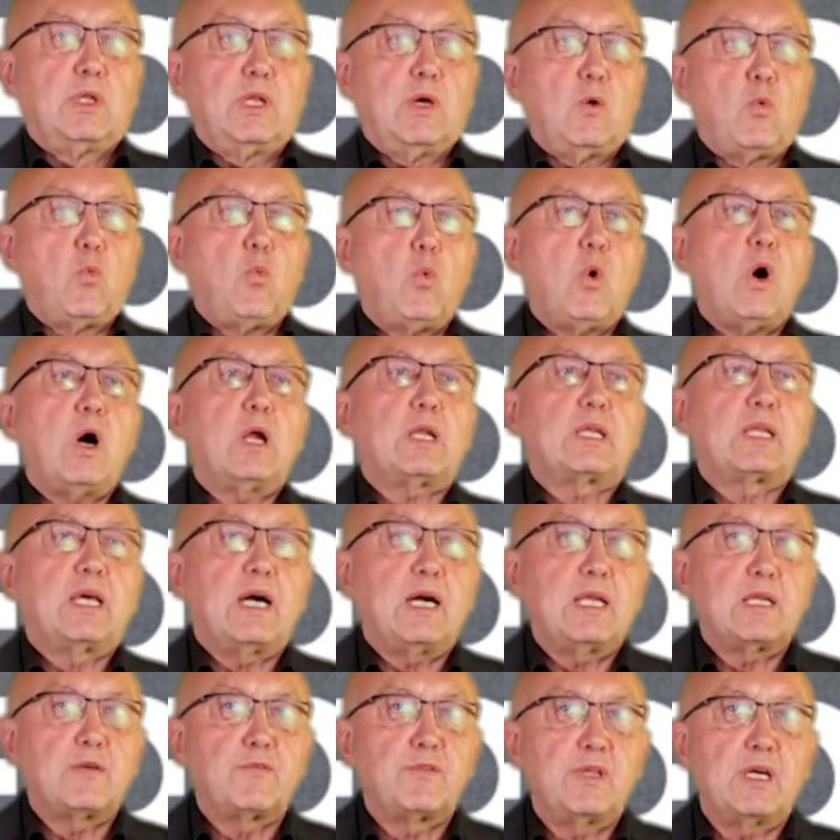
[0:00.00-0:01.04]
What
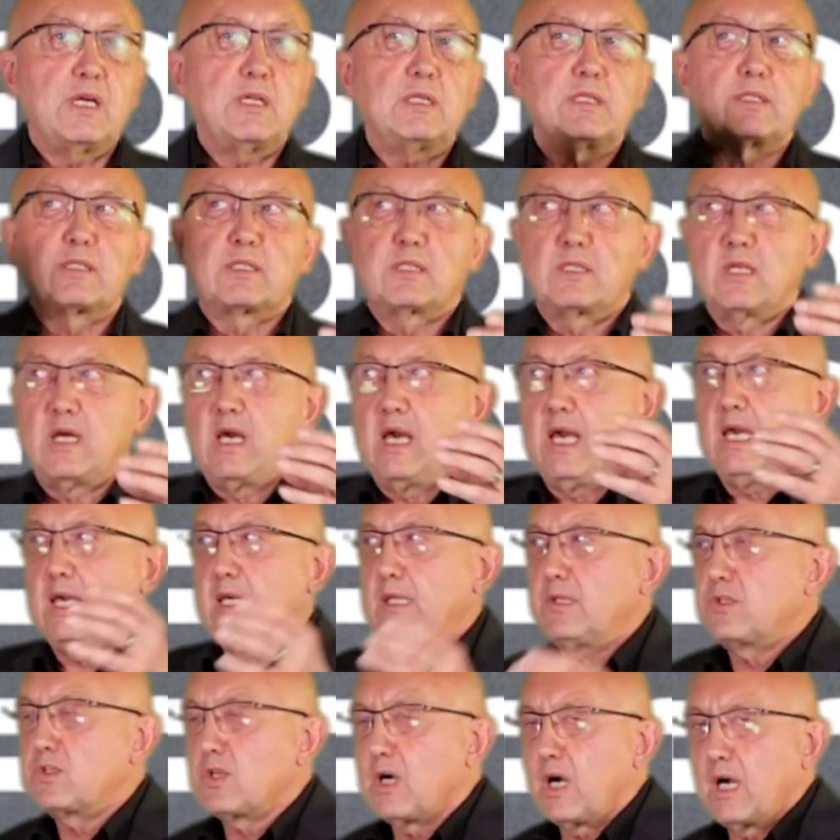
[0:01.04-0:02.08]
kind of, there is
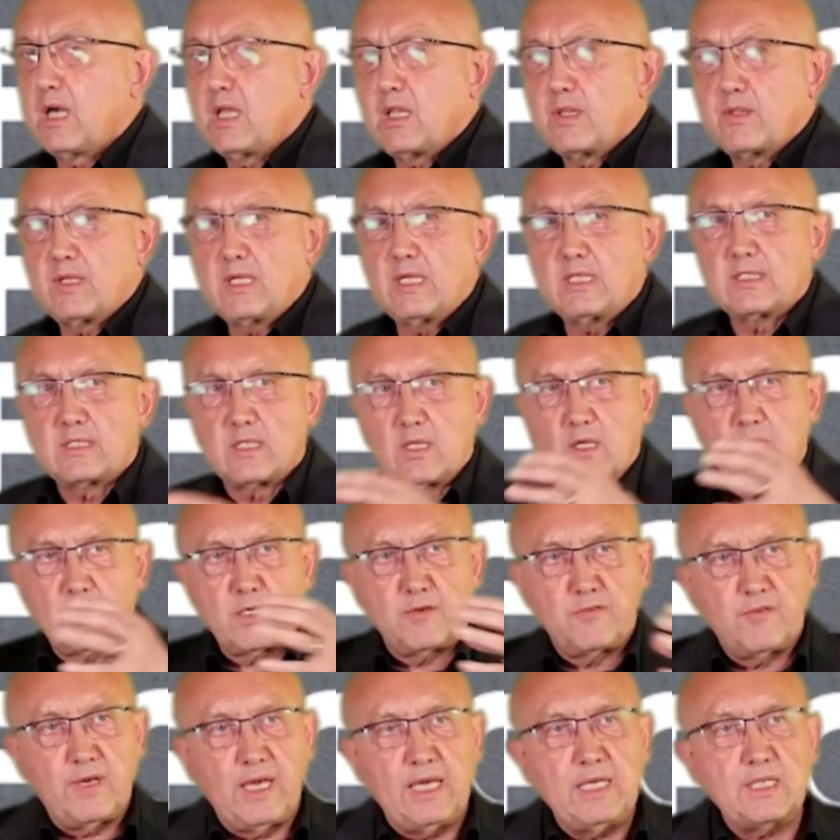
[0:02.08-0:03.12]
agile, there is a lot
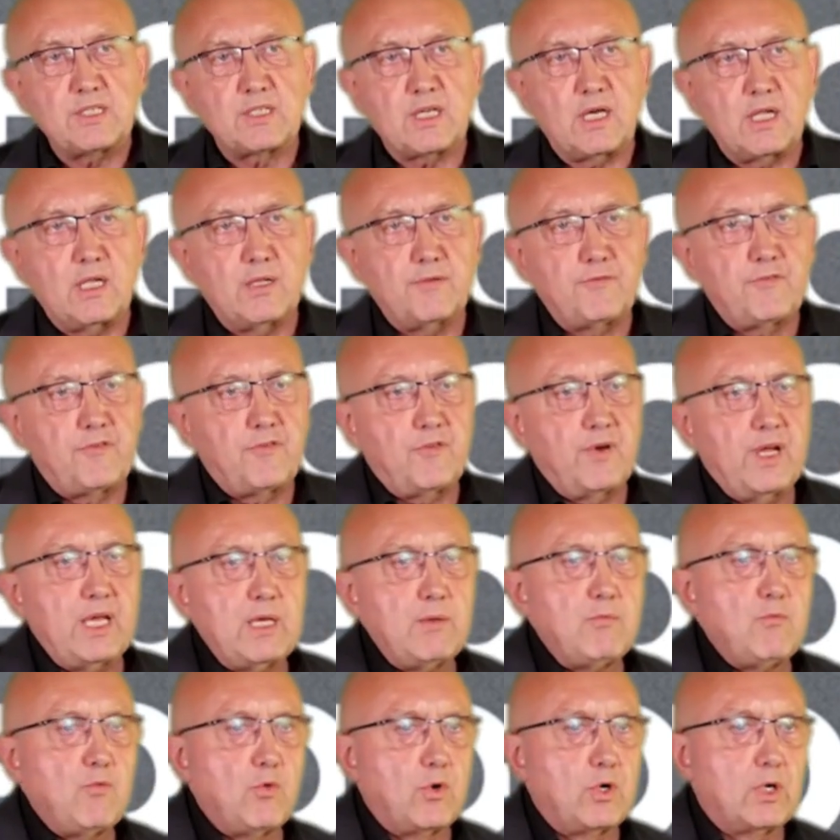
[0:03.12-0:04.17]
of agile
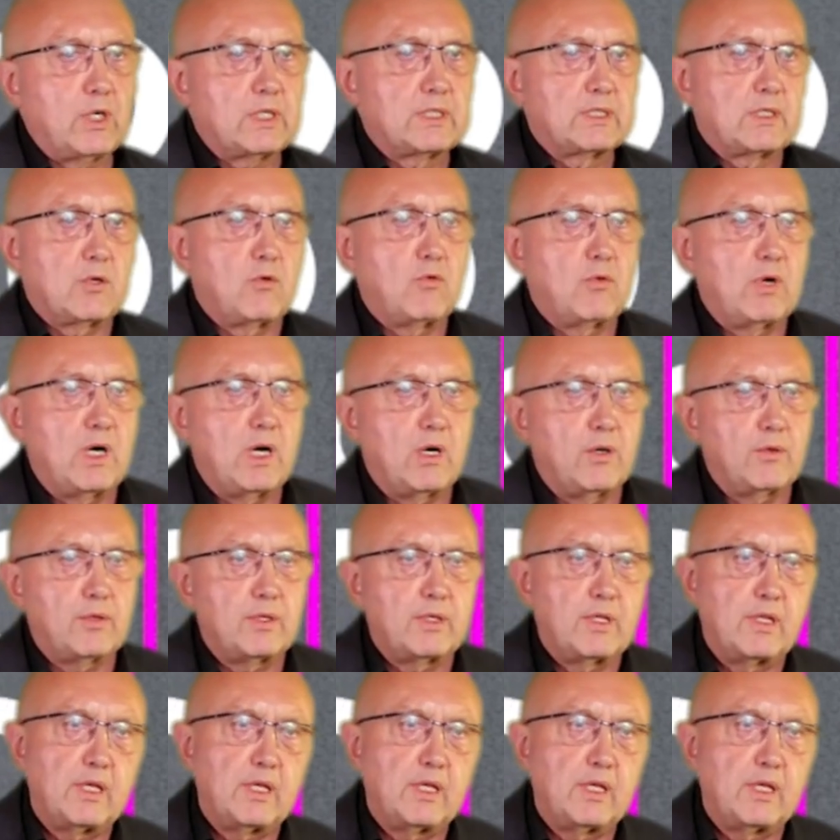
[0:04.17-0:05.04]
frameworks around.